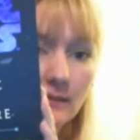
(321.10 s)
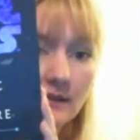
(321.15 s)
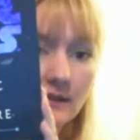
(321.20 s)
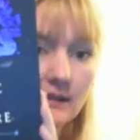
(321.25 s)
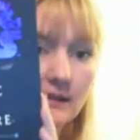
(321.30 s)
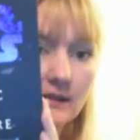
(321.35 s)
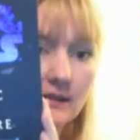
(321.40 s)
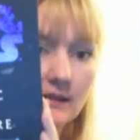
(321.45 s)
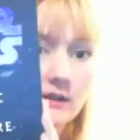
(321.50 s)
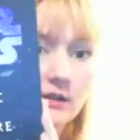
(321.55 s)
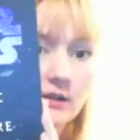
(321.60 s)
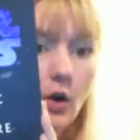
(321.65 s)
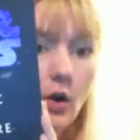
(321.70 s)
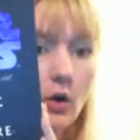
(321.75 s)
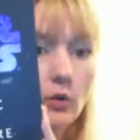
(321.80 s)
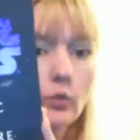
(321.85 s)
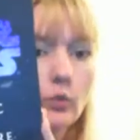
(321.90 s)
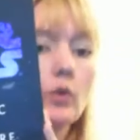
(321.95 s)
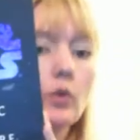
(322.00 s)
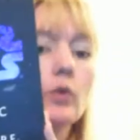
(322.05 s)

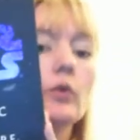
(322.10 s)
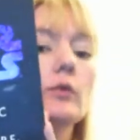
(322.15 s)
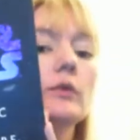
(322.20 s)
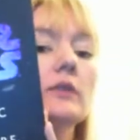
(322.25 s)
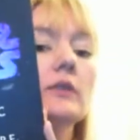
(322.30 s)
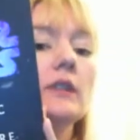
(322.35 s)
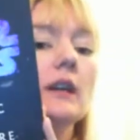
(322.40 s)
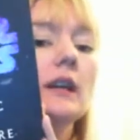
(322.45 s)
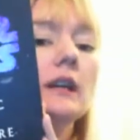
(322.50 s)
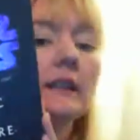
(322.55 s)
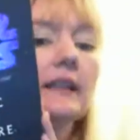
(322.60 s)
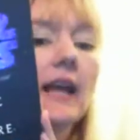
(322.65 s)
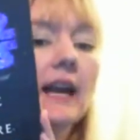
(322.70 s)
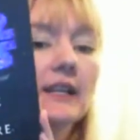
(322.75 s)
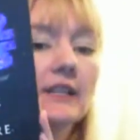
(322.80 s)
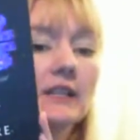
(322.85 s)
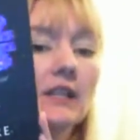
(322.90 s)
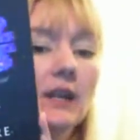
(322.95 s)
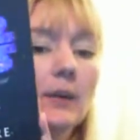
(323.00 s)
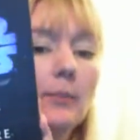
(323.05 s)
Star Wars, A
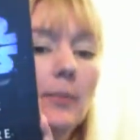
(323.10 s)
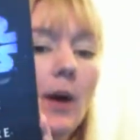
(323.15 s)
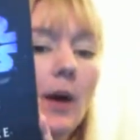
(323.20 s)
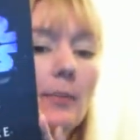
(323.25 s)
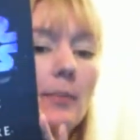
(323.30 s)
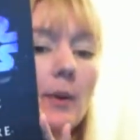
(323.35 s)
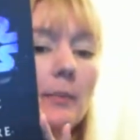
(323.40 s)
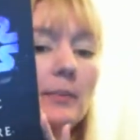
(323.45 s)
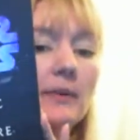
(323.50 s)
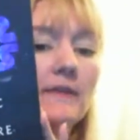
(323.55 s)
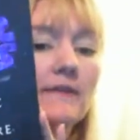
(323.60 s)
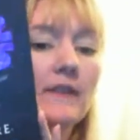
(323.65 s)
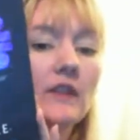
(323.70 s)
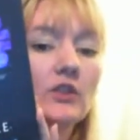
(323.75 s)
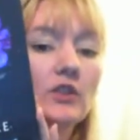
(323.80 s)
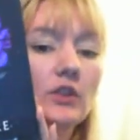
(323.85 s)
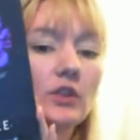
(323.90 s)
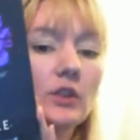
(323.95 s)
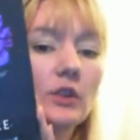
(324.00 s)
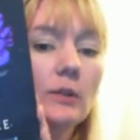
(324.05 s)
Galactic Pop-Up
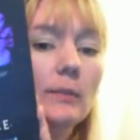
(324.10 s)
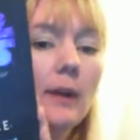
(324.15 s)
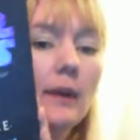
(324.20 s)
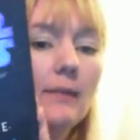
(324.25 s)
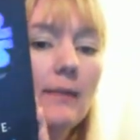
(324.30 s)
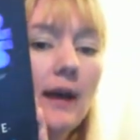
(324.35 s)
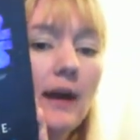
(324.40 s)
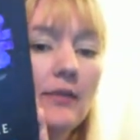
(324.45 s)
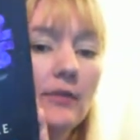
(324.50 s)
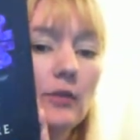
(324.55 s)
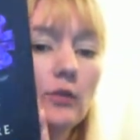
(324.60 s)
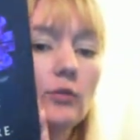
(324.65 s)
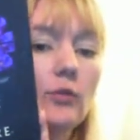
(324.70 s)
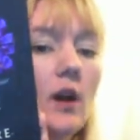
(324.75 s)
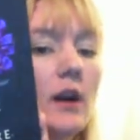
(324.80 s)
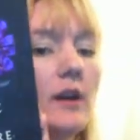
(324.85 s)
Adventure by Matthew